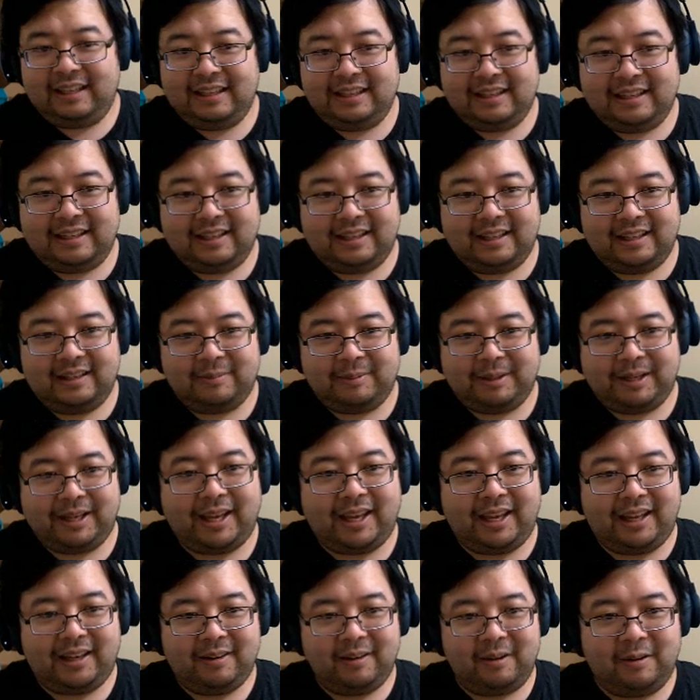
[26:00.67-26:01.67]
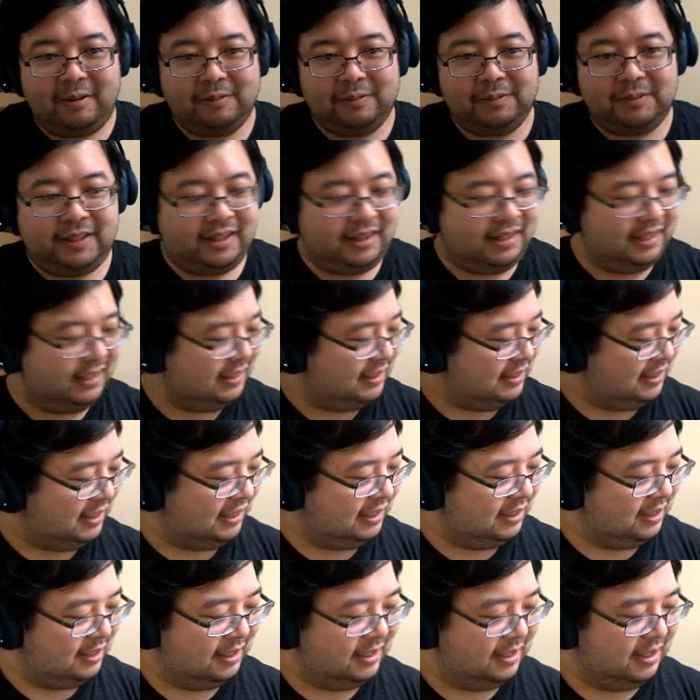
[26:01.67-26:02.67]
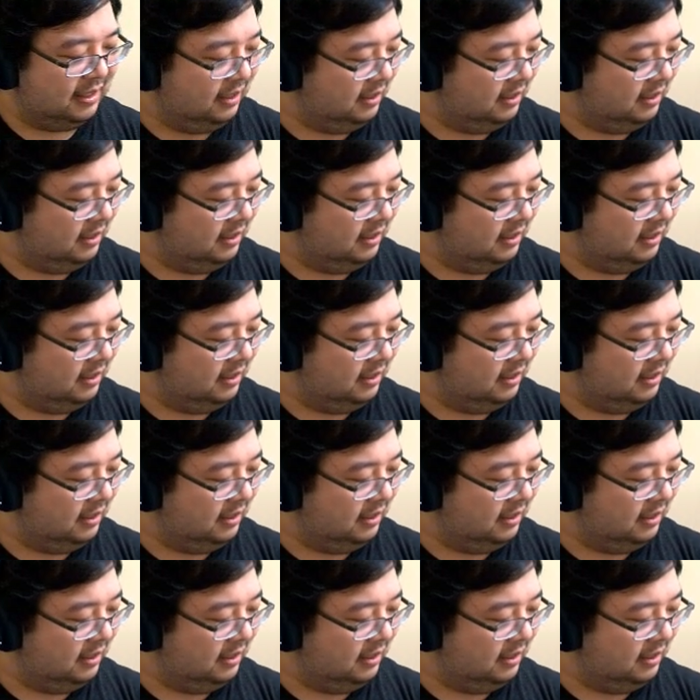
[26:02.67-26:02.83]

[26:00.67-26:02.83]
Again, hopefully things start to